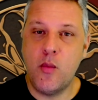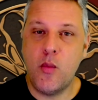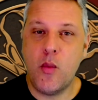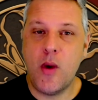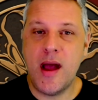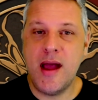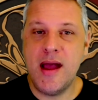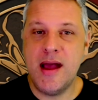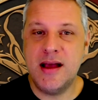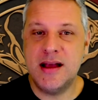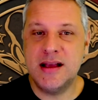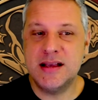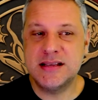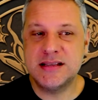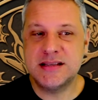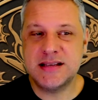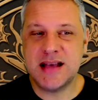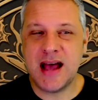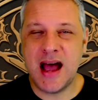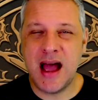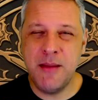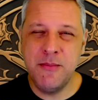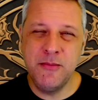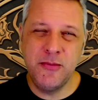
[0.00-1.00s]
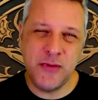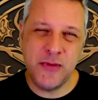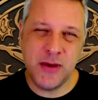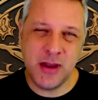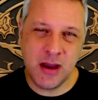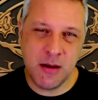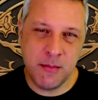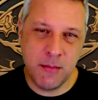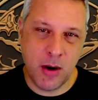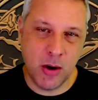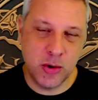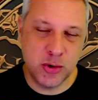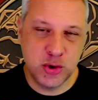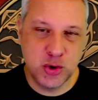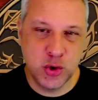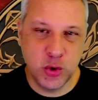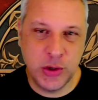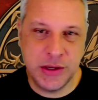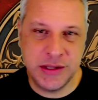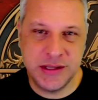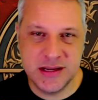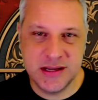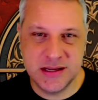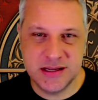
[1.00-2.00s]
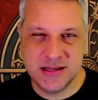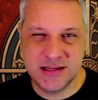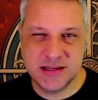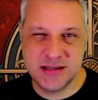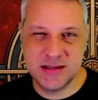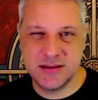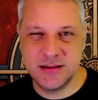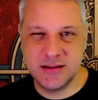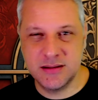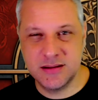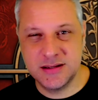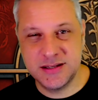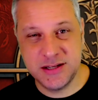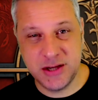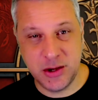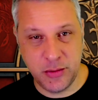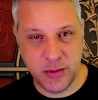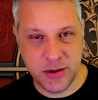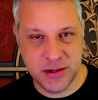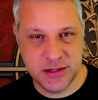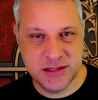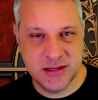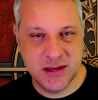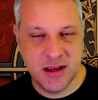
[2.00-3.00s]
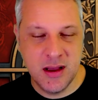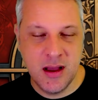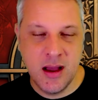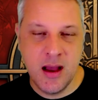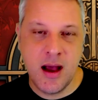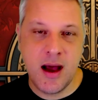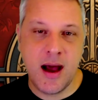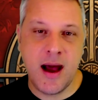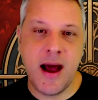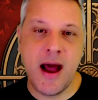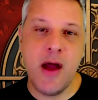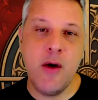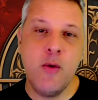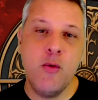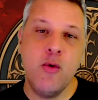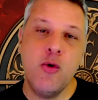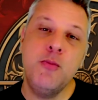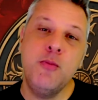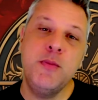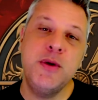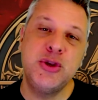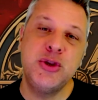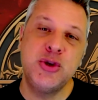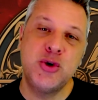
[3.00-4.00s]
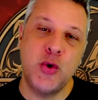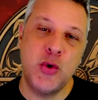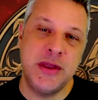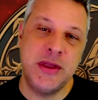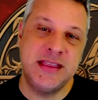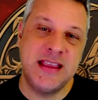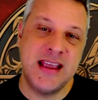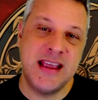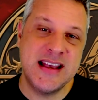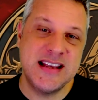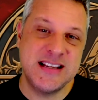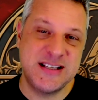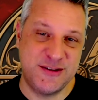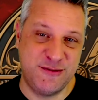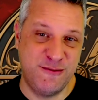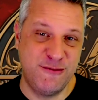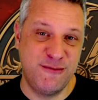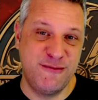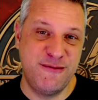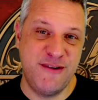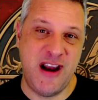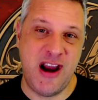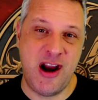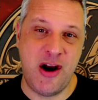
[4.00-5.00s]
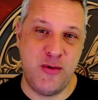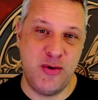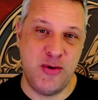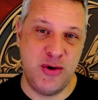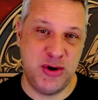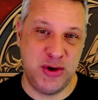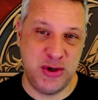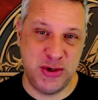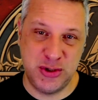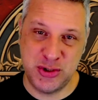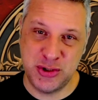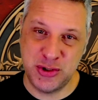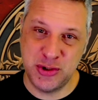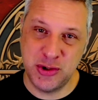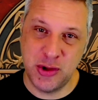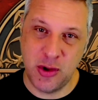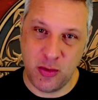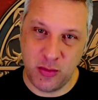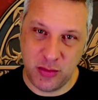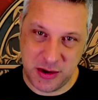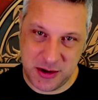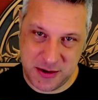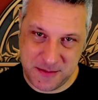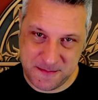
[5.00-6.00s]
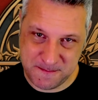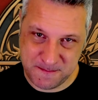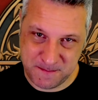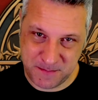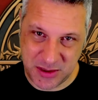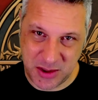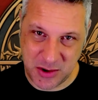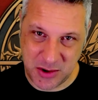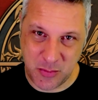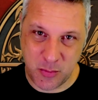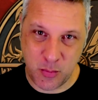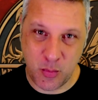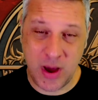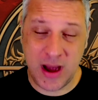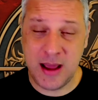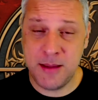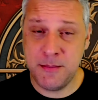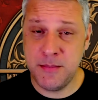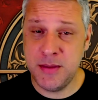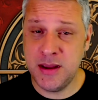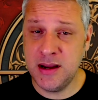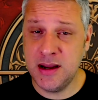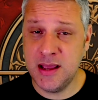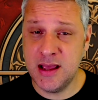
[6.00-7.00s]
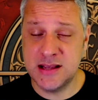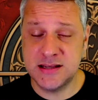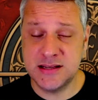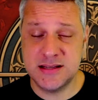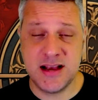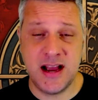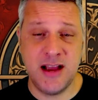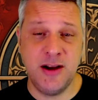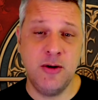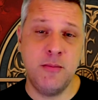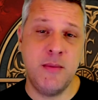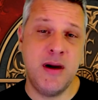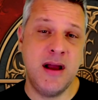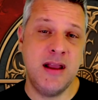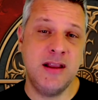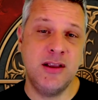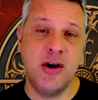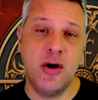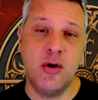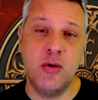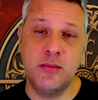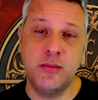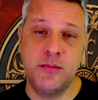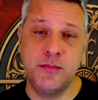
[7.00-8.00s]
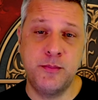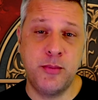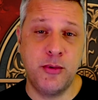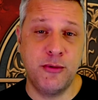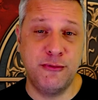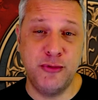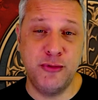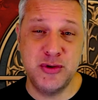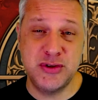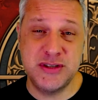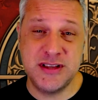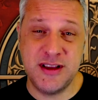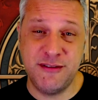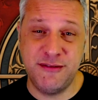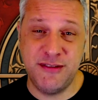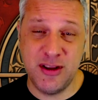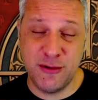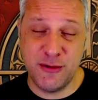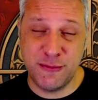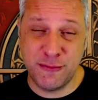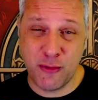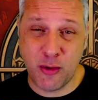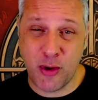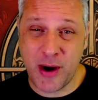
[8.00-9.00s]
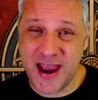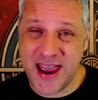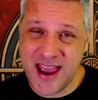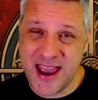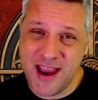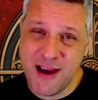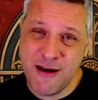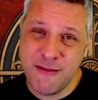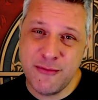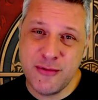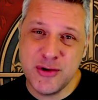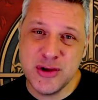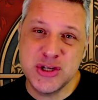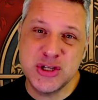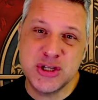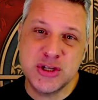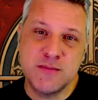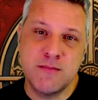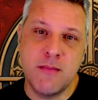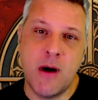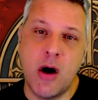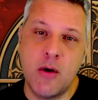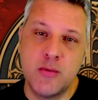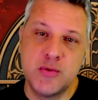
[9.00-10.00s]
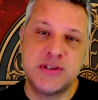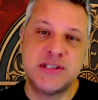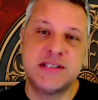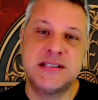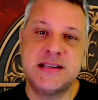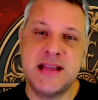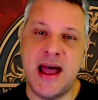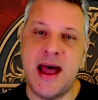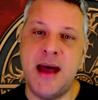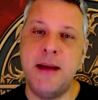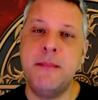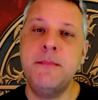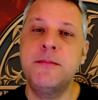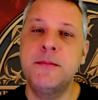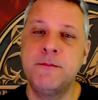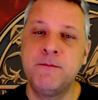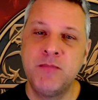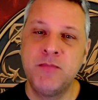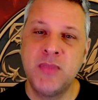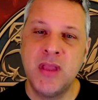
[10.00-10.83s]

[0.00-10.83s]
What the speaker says: as I'm thinking about doing this series, I will be doing this very slowly. What I mean is, I don't mind go produce a video for every small step